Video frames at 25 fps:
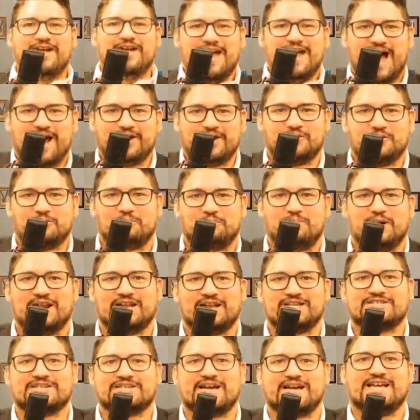I do
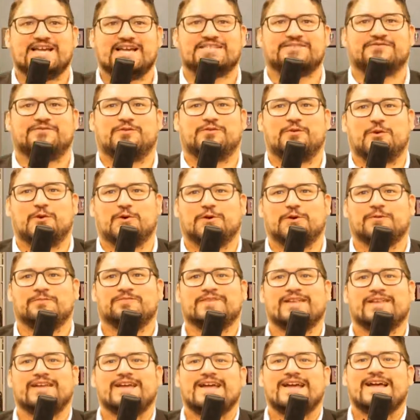apologize for
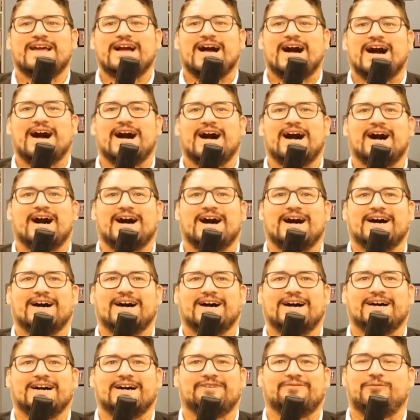a
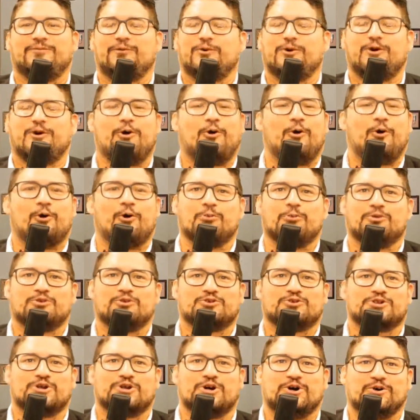horrible
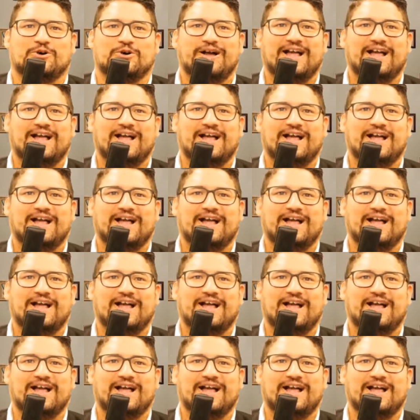show.